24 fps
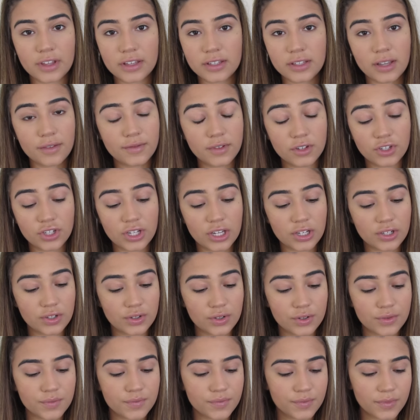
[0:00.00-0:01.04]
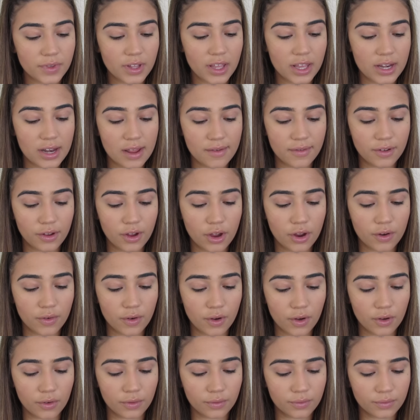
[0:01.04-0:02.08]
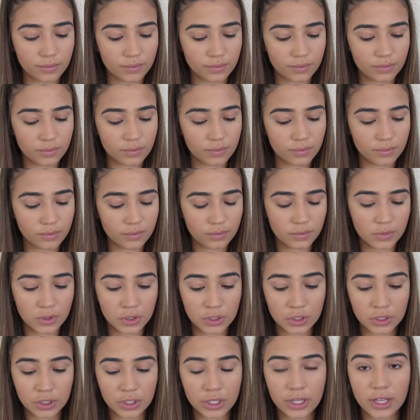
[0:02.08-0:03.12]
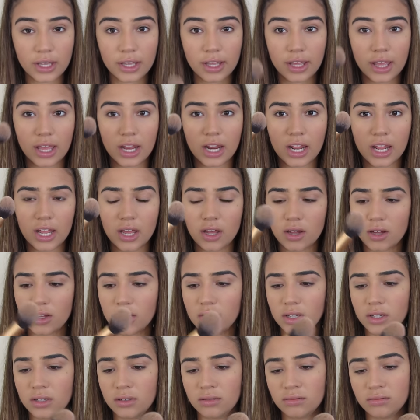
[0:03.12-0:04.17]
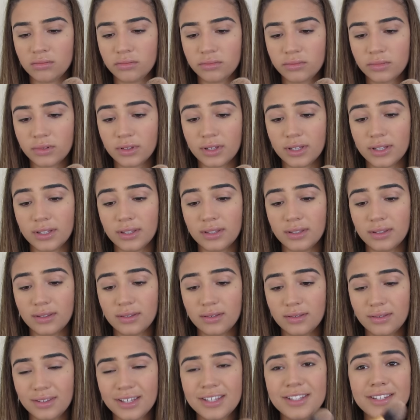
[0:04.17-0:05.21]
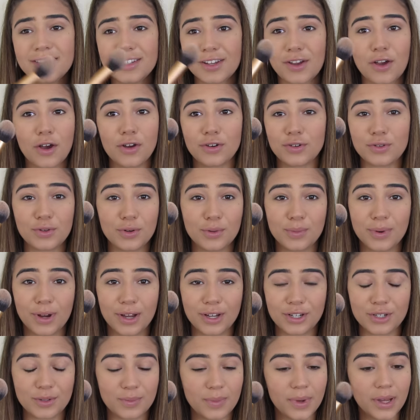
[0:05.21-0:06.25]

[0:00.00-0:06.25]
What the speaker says: Soft and gentle. Can never go wrong. Get it on. This is a contour brush,